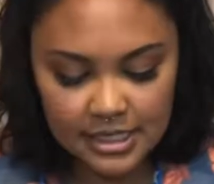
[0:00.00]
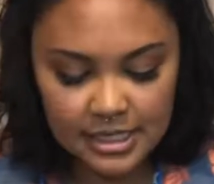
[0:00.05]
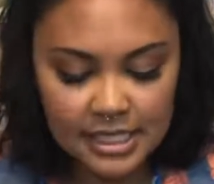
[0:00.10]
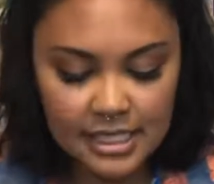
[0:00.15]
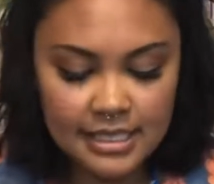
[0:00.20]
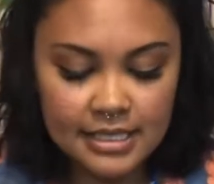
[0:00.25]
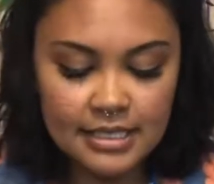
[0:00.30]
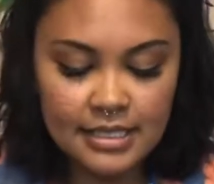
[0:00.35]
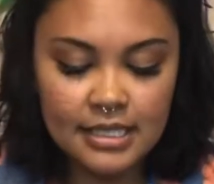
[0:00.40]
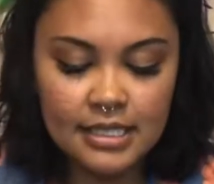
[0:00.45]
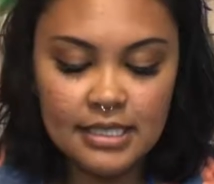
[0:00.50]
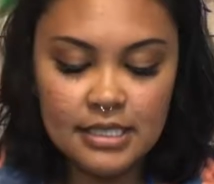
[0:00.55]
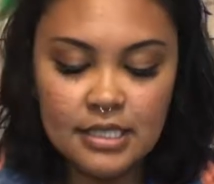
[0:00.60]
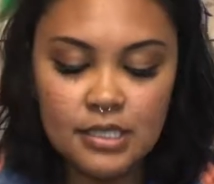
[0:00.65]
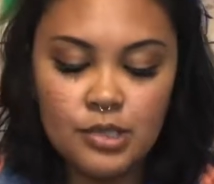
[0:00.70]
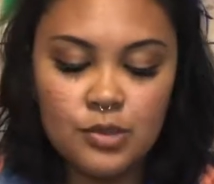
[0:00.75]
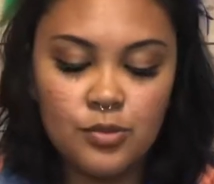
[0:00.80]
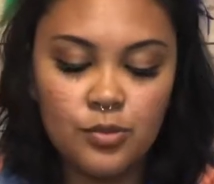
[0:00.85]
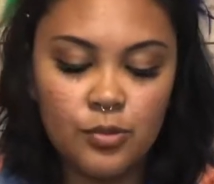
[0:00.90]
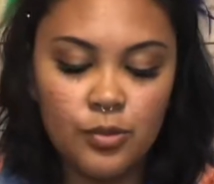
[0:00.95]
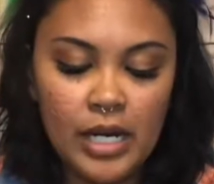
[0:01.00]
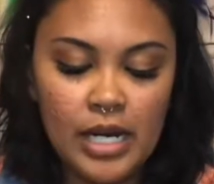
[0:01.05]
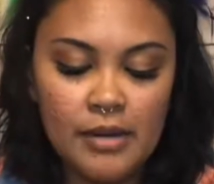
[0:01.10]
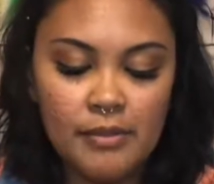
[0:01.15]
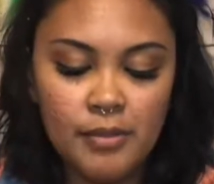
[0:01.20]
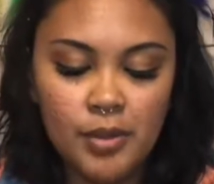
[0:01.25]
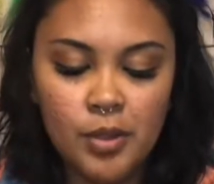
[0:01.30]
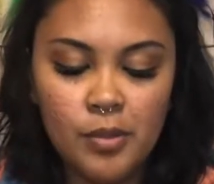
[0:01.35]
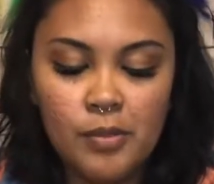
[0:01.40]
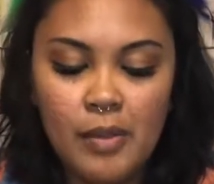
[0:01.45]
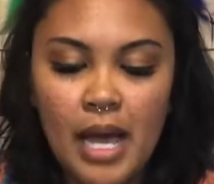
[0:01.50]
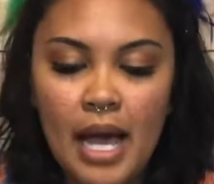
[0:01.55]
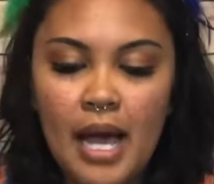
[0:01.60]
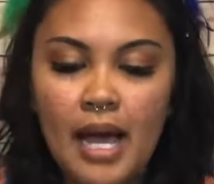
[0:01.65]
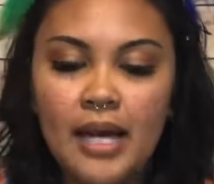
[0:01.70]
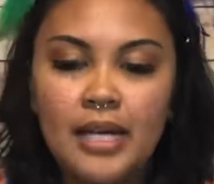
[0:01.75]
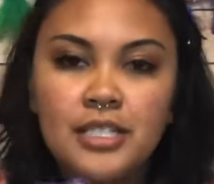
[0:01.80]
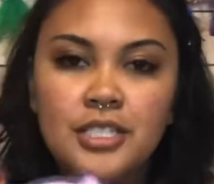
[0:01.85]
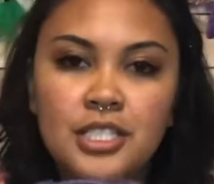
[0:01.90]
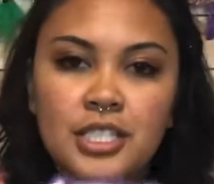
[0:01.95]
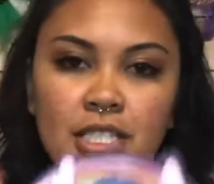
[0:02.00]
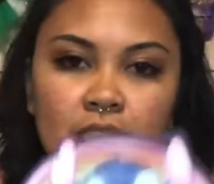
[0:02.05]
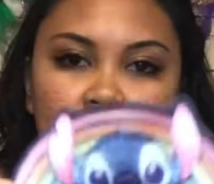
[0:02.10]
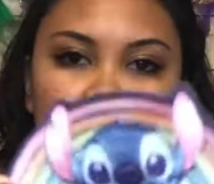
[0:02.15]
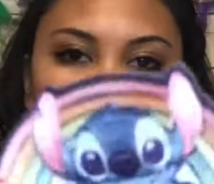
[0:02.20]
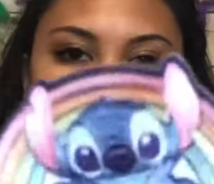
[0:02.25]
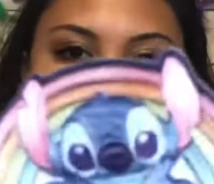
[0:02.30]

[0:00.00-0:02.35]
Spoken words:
thing I see is this rainbow patch, and it's